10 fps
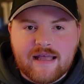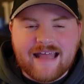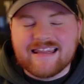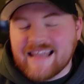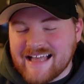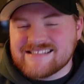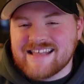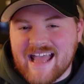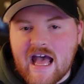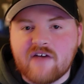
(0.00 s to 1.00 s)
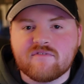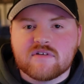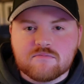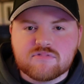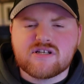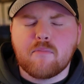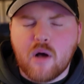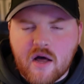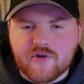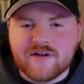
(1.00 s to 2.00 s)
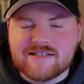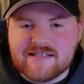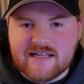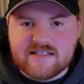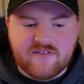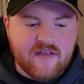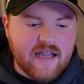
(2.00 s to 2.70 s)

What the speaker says: unless they have some other incentive.